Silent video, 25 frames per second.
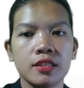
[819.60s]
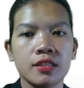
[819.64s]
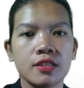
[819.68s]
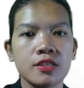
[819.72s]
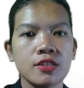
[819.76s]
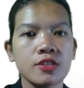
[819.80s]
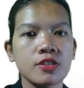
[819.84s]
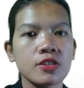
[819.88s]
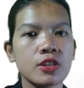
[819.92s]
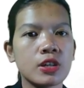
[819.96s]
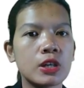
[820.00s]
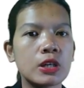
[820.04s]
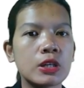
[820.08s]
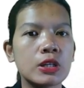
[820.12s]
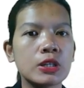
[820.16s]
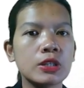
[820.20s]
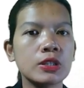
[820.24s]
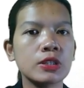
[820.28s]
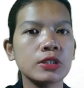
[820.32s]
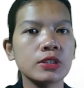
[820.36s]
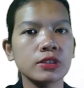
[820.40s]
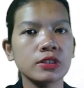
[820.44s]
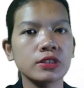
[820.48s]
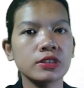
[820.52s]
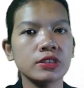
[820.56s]

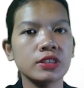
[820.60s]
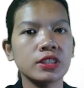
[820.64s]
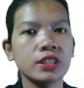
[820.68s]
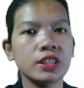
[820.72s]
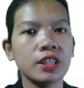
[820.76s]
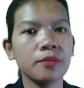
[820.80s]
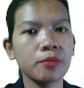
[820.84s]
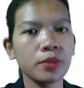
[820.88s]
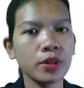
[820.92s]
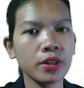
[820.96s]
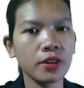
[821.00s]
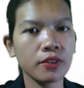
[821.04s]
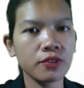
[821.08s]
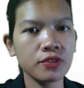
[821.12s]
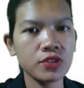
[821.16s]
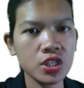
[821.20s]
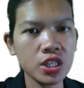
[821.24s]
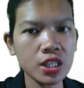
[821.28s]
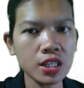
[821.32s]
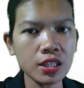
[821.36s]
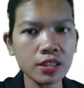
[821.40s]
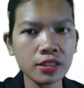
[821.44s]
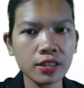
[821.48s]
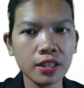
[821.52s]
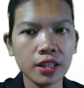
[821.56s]
So the number of
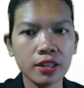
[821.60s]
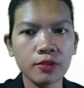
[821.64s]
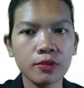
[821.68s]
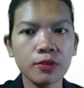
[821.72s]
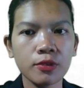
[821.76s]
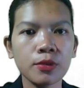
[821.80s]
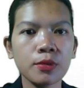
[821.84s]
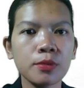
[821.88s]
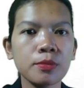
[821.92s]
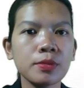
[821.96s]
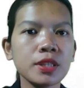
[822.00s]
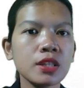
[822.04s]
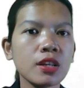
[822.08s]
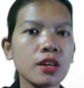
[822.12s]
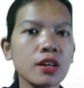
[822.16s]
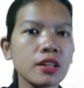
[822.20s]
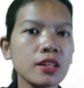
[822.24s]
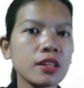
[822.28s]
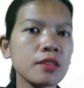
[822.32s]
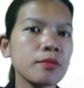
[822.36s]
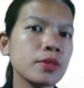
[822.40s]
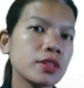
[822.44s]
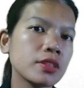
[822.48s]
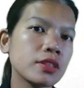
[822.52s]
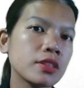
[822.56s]
children. We will be talking
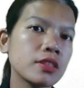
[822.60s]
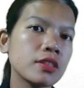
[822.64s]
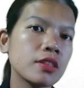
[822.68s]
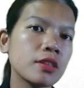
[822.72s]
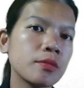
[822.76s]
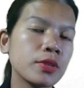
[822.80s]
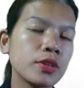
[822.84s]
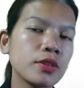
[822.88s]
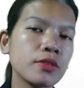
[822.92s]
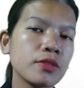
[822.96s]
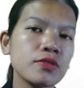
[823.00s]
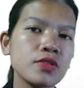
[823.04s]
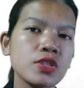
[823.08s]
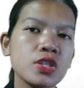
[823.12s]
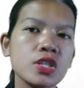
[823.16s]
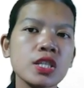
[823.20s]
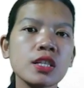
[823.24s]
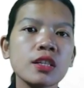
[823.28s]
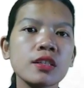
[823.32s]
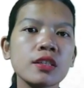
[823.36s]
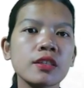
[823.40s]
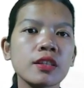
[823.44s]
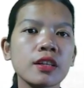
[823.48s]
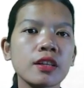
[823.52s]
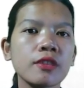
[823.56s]
about the number of
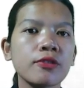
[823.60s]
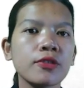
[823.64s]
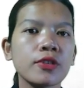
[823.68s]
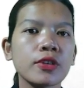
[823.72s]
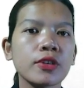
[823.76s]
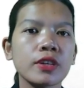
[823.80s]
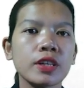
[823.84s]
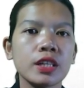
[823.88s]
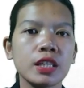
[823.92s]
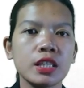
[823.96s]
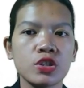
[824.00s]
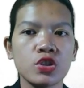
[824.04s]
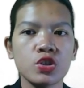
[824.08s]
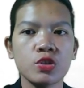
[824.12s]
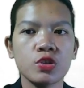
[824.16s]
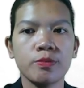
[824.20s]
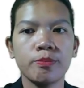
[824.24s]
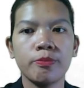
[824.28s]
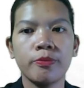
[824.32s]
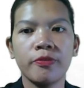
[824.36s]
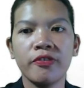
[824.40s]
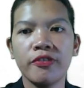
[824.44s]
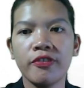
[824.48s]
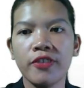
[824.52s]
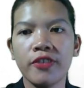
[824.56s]
children for each
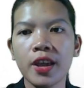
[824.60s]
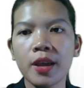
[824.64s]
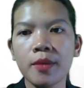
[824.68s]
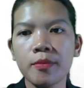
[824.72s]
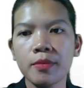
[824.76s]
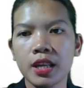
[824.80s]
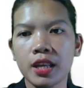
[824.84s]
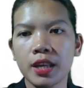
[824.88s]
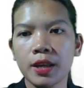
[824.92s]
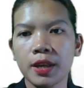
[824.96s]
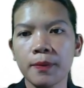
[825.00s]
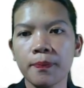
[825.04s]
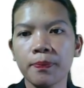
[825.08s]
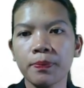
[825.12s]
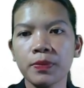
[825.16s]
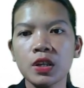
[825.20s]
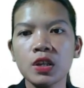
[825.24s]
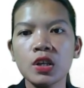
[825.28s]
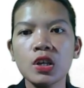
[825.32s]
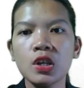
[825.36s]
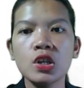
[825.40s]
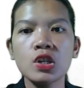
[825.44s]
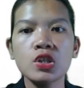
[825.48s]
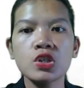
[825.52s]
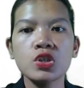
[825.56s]
family.
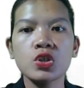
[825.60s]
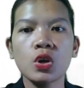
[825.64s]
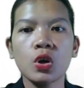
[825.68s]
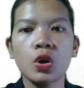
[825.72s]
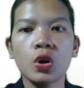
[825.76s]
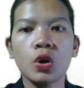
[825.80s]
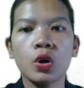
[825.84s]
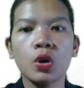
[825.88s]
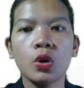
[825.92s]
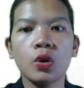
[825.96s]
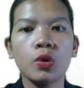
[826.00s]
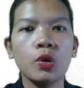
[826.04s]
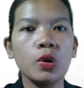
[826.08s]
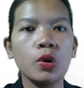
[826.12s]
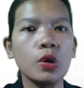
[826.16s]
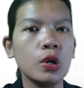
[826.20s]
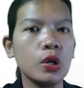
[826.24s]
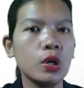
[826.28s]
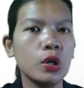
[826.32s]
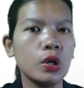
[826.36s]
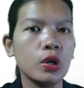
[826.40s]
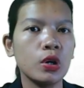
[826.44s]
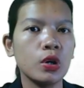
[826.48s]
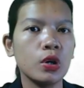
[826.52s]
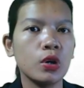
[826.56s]
So
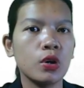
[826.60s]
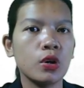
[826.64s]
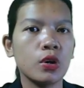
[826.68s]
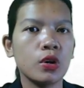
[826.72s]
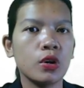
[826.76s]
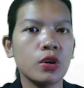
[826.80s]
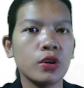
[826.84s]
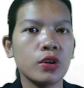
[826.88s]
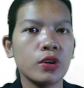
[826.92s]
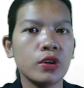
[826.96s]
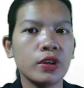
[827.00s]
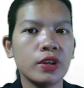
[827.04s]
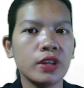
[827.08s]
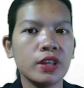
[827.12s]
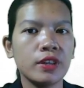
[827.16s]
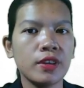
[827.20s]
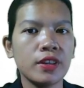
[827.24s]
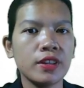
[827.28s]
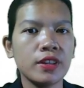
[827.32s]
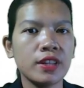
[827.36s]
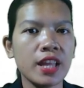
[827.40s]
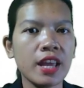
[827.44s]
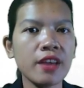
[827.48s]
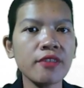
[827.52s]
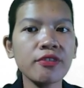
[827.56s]

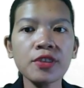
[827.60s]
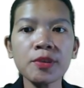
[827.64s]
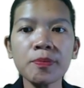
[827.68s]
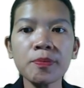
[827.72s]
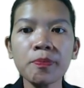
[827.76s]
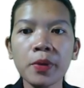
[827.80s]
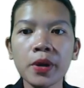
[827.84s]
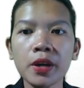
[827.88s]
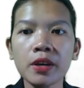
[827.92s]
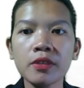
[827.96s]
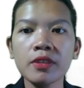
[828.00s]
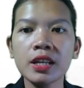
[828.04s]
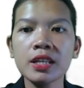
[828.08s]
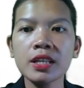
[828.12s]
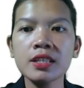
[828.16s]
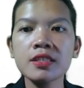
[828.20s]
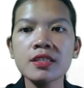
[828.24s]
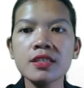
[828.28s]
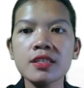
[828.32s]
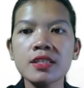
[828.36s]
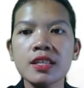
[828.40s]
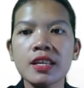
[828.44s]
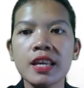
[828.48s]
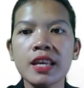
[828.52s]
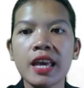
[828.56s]
in every
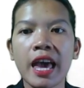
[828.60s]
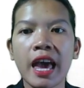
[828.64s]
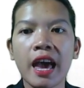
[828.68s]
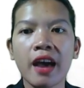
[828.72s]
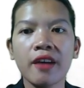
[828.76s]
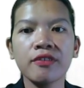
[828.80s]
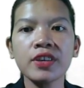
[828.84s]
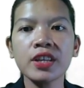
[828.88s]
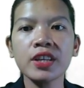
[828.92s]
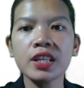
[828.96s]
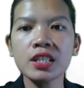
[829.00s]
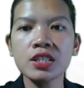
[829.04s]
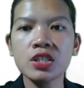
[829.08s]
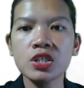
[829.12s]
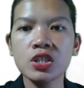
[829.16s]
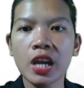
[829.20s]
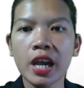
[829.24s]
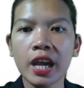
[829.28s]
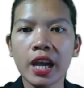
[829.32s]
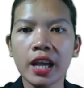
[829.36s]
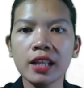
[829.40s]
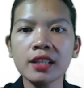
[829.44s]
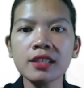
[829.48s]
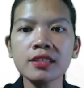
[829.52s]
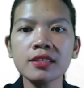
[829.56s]
parents having a
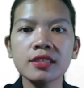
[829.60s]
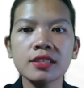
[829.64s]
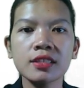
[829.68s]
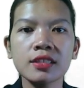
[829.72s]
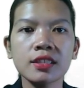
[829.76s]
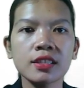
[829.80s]
child,